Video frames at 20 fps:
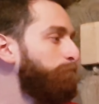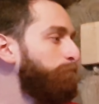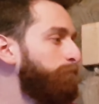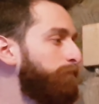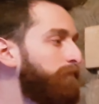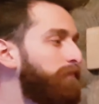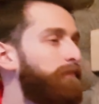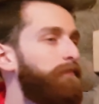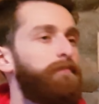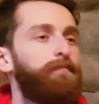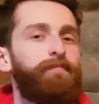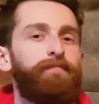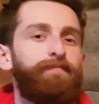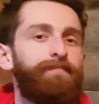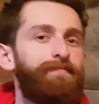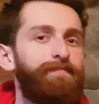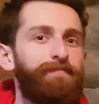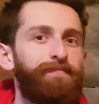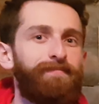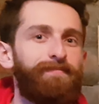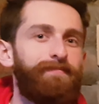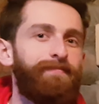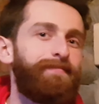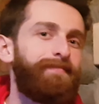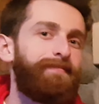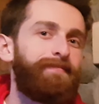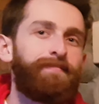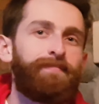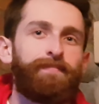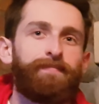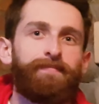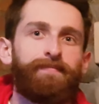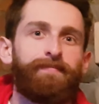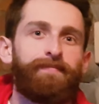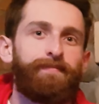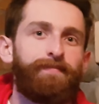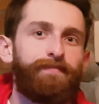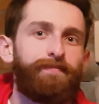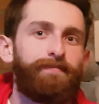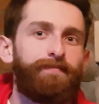
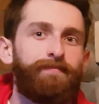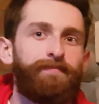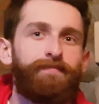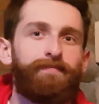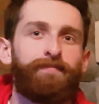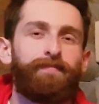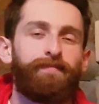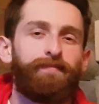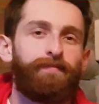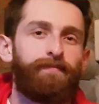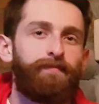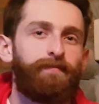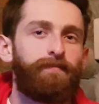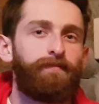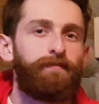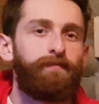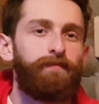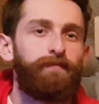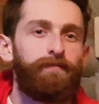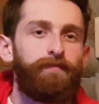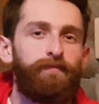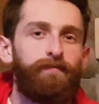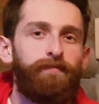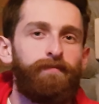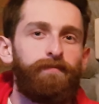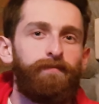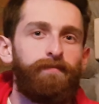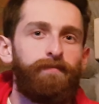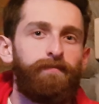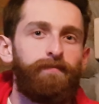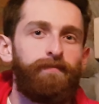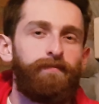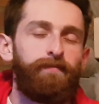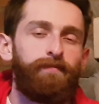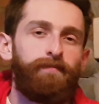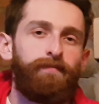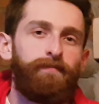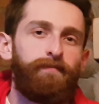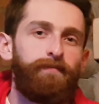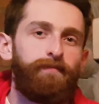
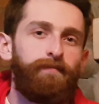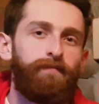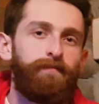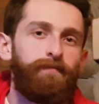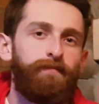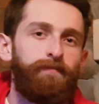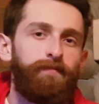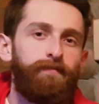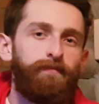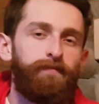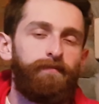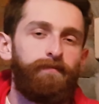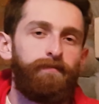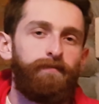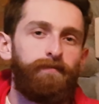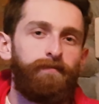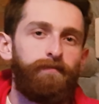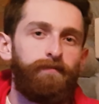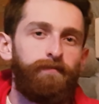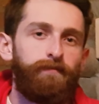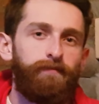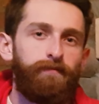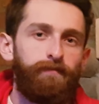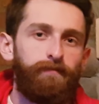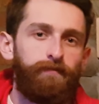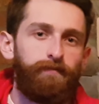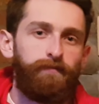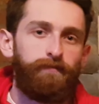No words are spoken by the person on screen.